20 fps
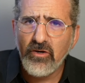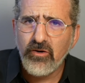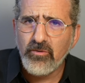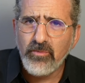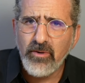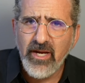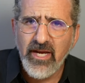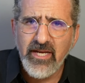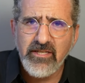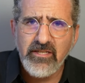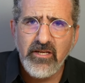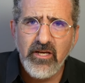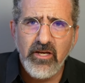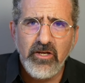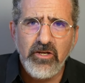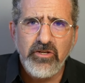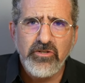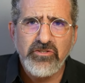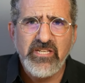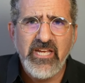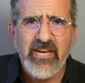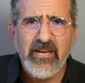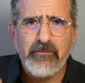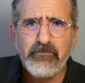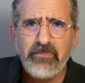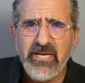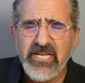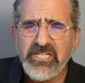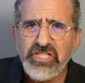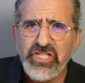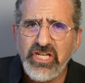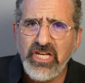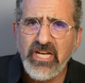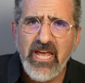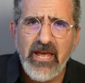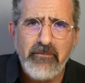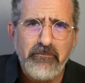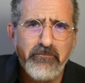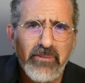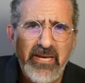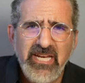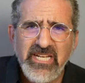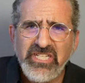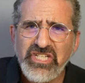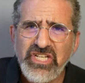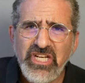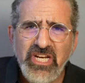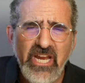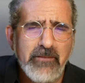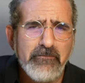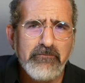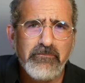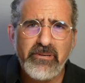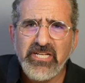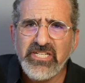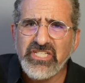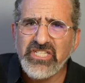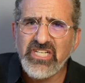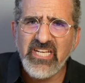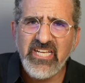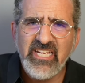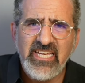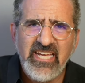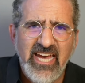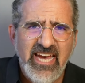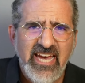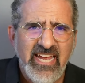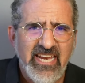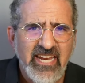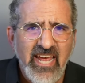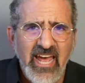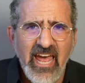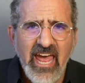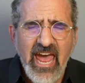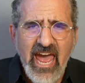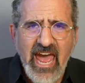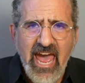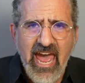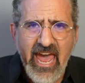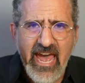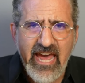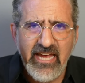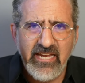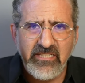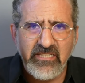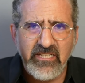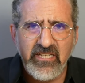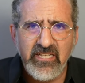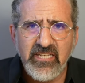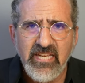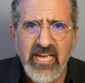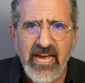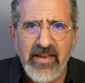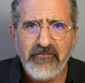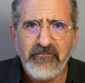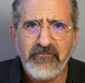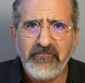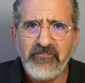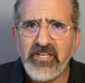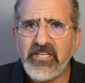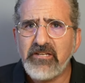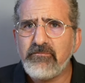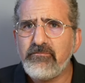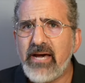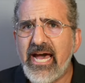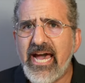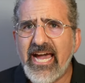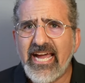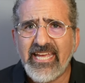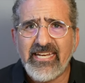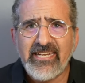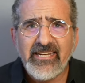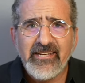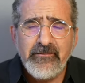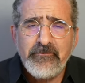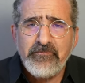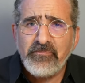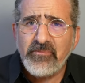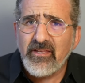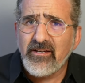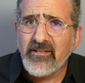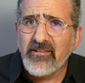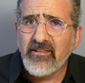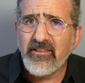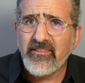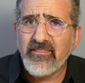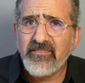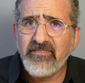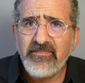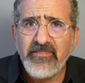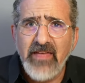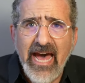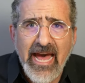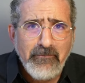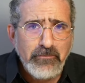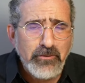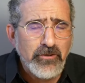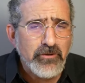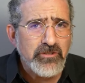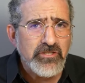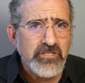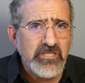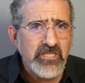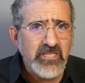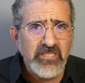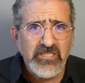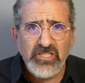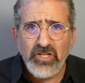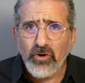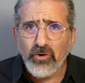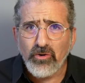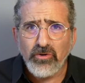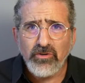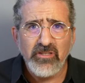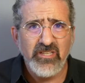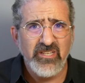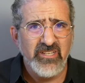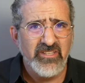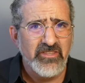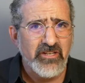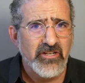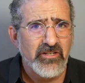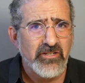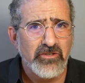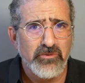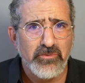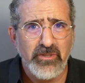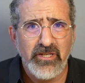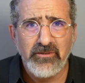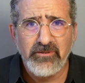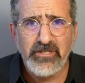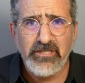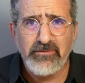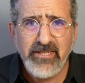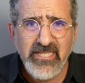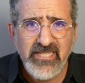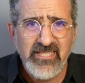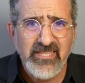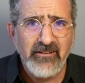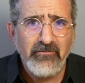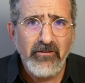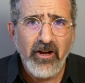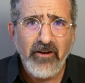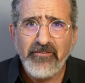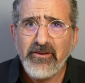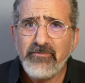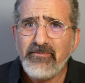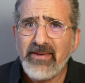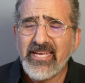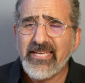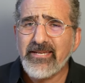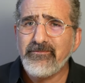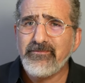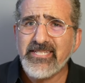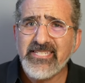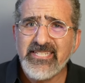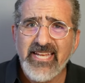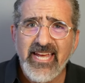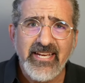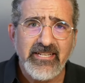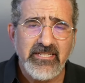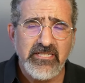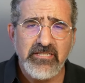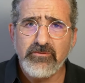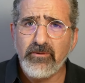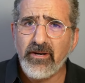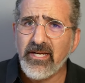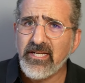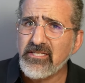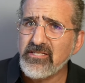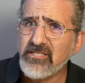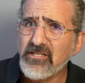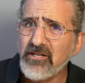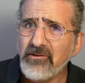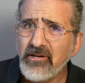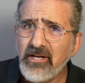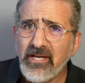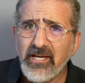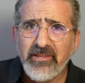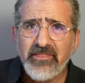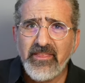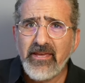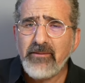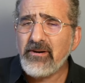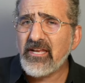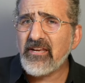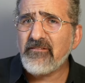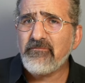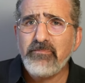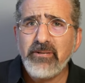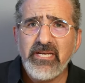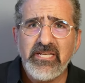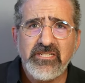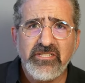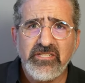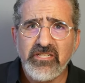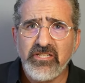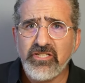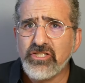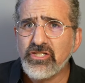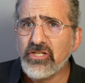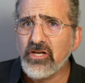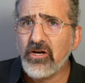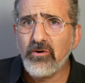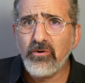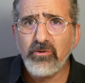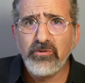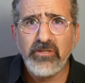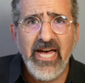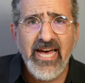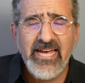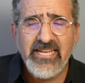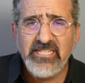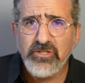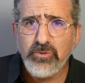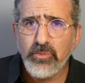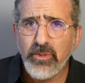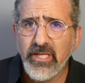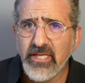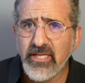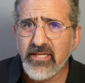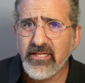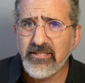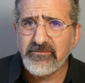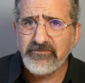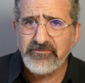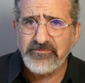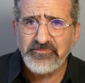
right? Who's got to pitch it and pitch it and pitch it again and get feedback. And that person is early in their career, which means they're often making mistakes, right? So they might have pitched a show last week